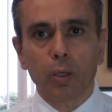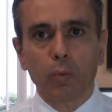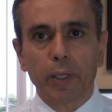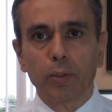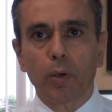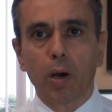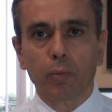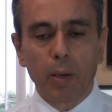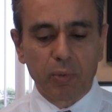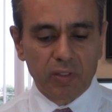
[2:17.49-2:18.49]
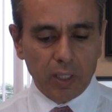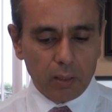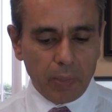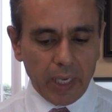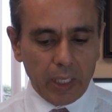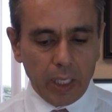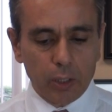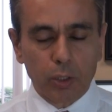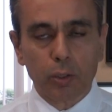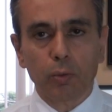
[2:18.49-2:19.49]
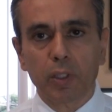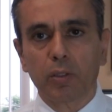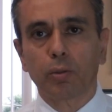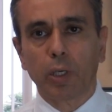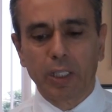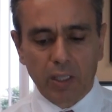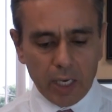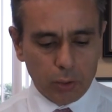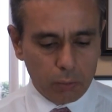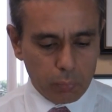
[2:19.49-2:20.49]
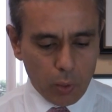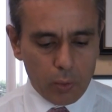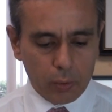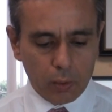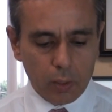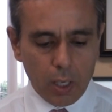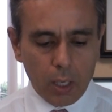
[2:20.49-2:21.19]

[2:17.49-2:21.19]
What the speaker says: when you are represented by an agent who is a transaction broker.